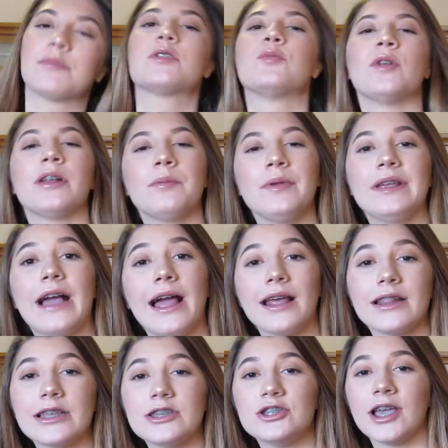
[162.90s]
bitch wanna be
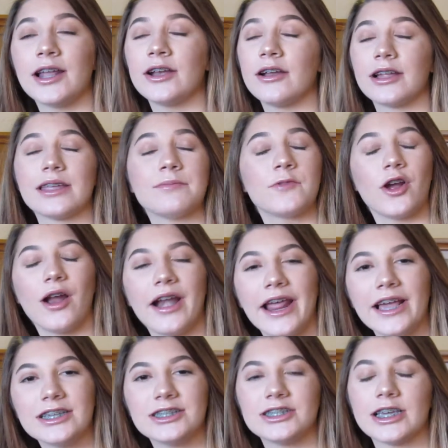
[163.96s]
Kylie Jenner, Kim
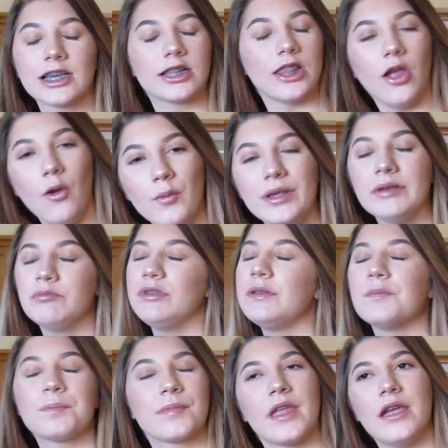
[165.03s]
Kardashian, Khloe. We,
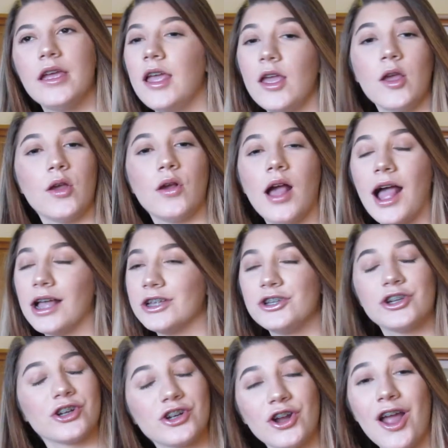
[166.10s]

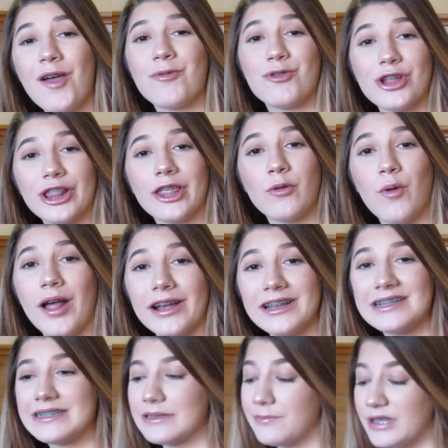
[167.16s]
your girl really
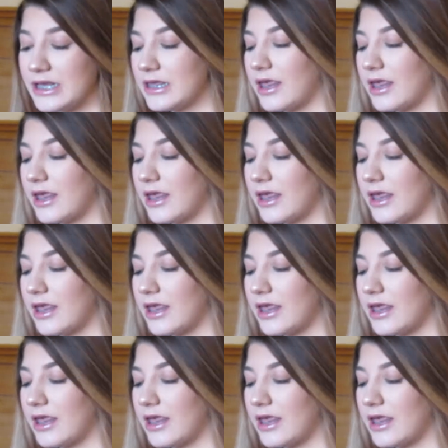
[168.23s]
wanted to be